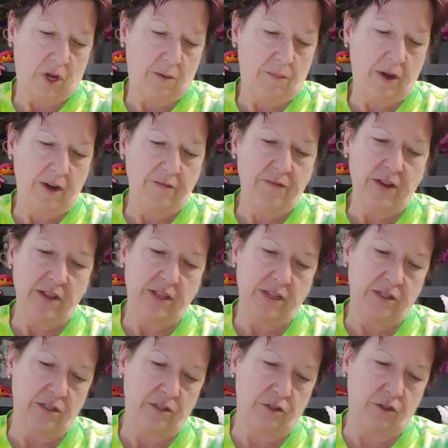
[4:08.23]
But I find
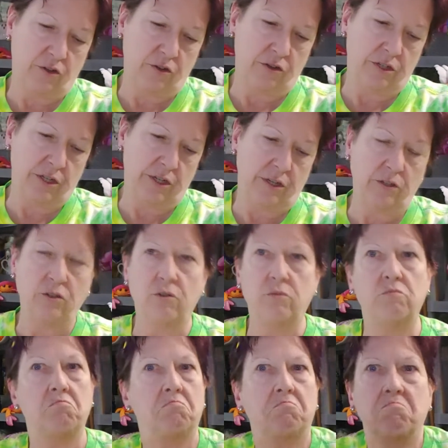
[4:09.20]
this is a good deal.
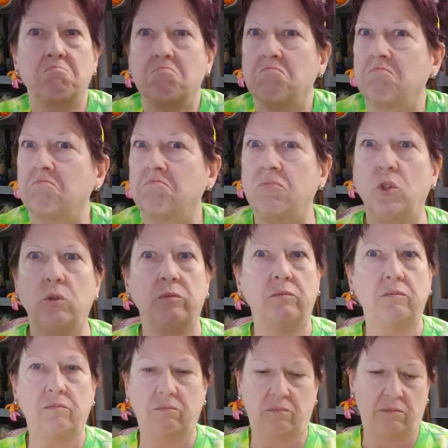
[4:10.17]

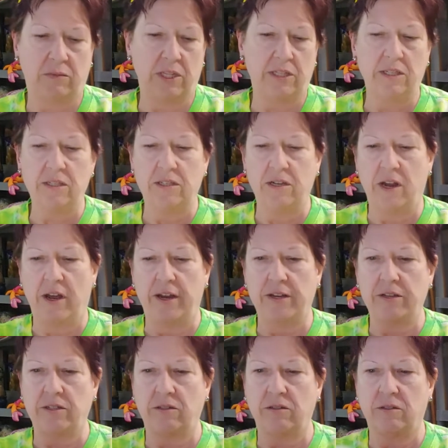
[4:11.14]
This is
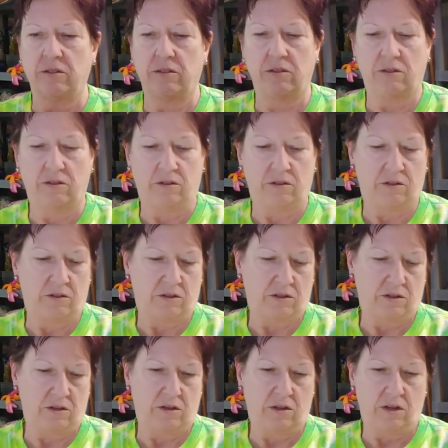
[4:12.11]
nice.
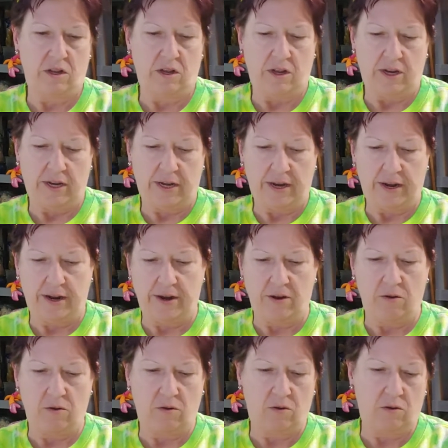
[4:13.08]

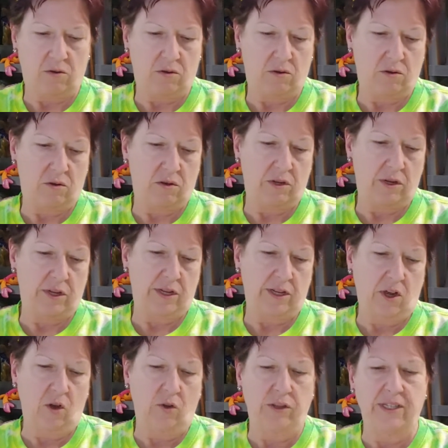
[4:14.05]
Now,
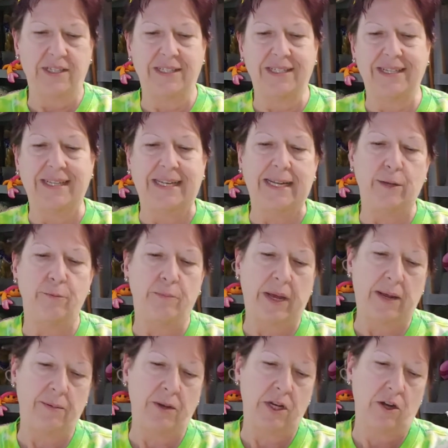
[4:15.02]
oh, this is Elite
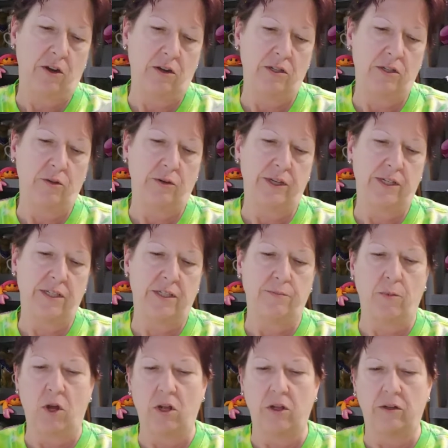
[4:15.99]
Baby Yarn, so it is
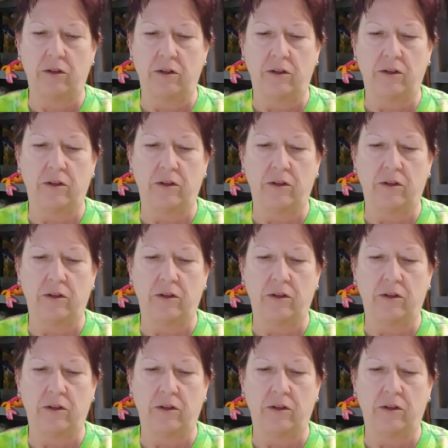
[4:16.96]
smaller.